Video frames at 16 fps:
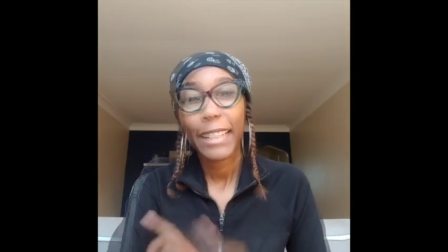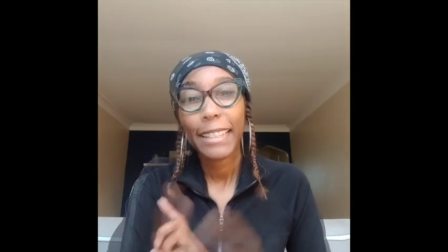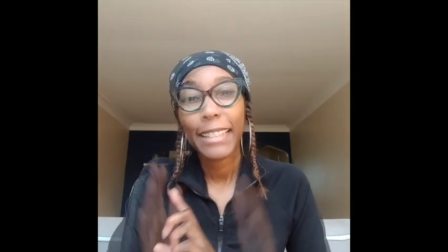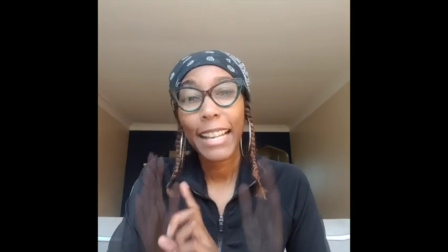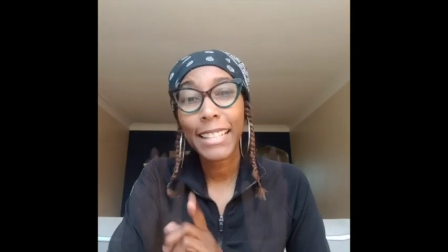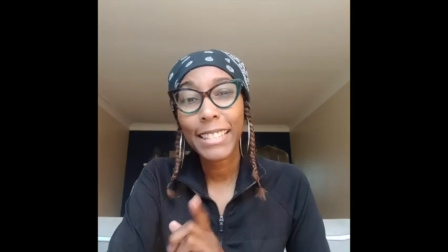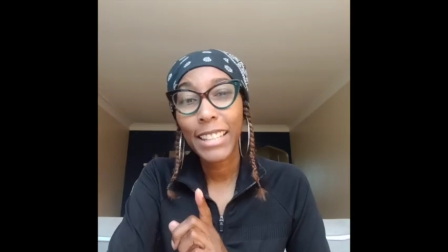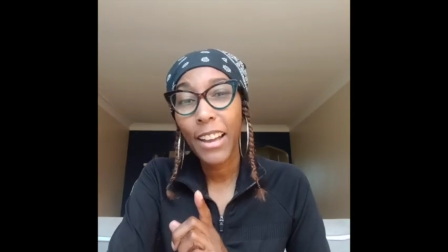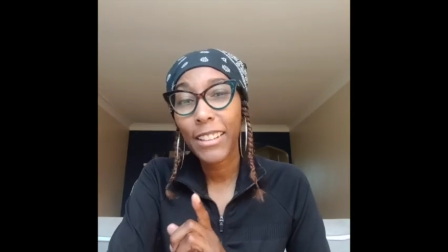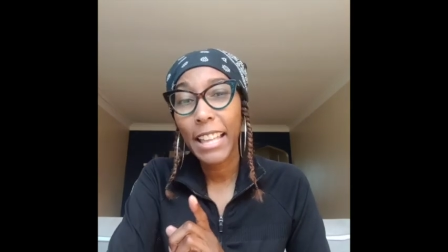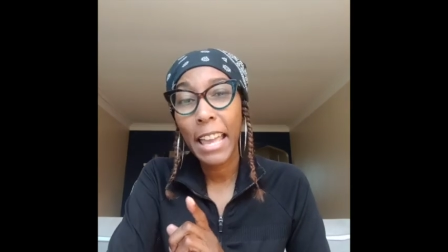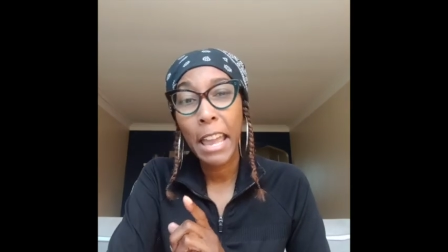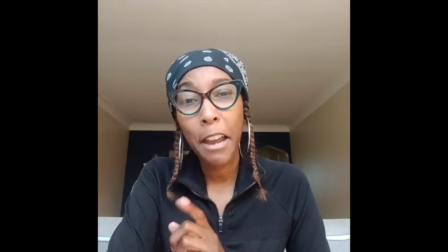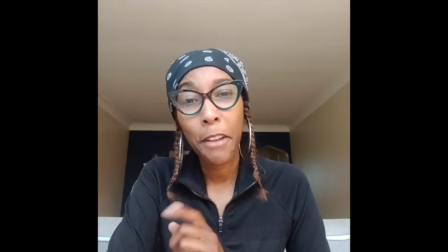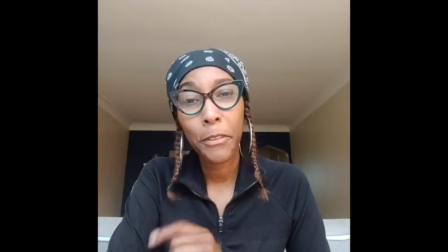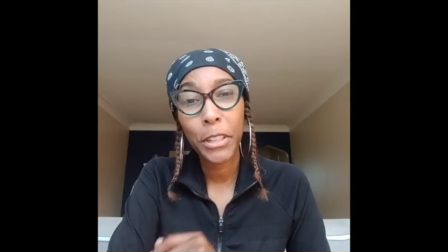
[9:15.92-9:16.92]
that's all I
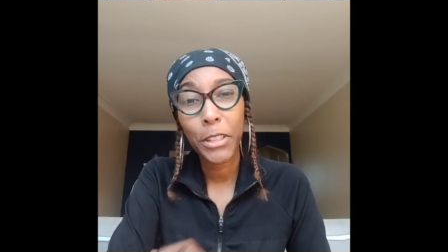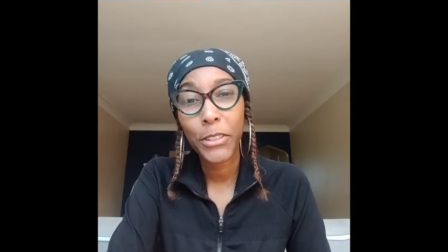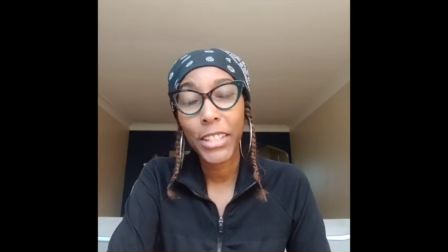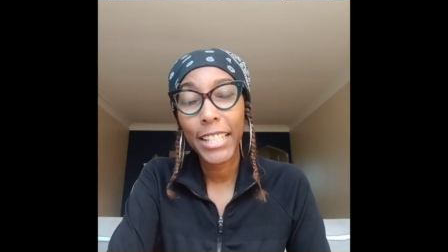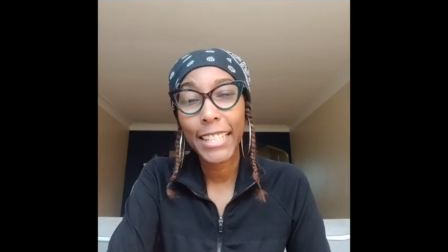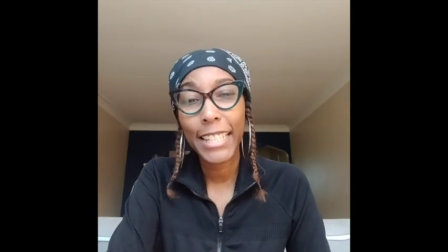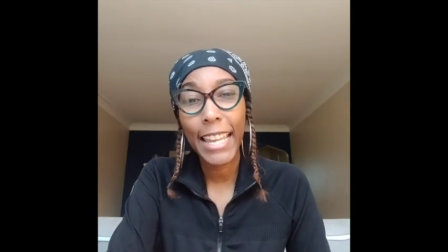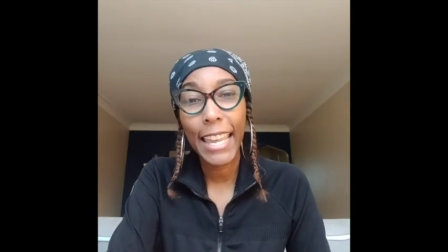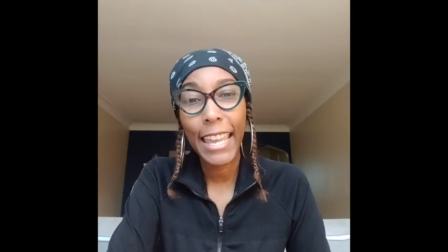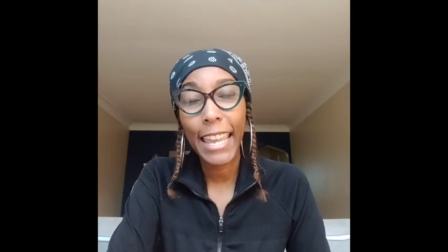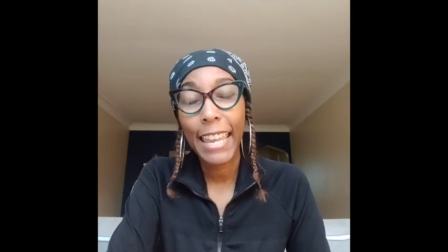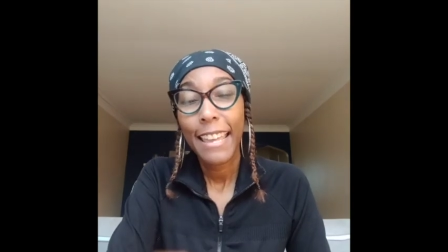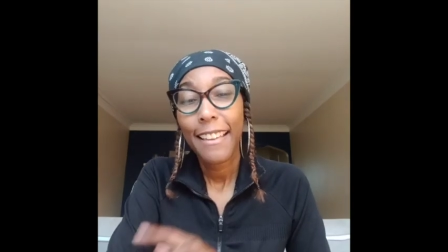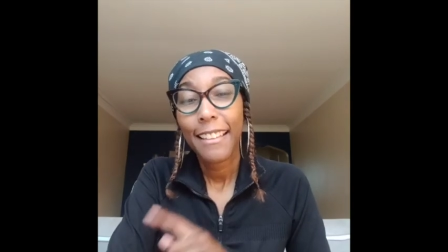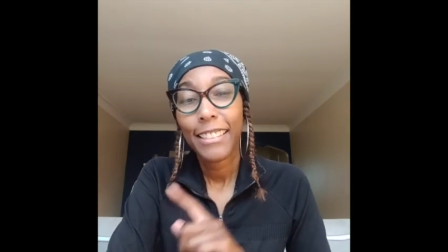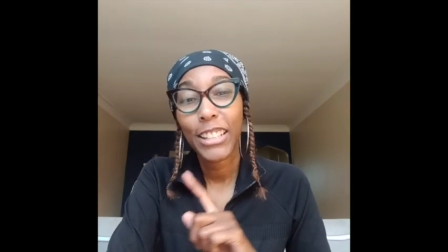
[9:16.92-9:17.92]
have for you today.